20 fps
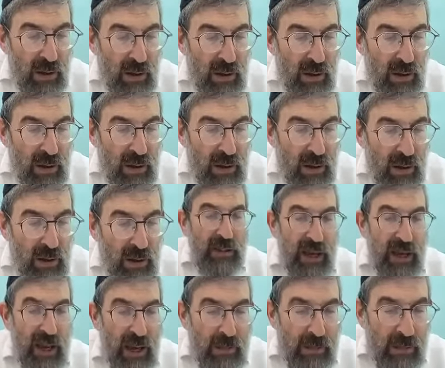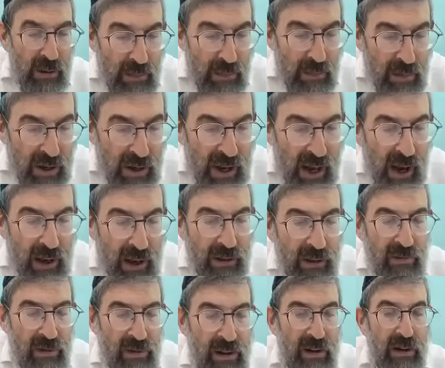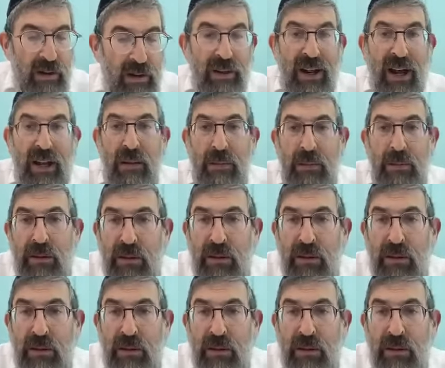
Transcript: Rabbi Yehuda says, "Aim mekadrin.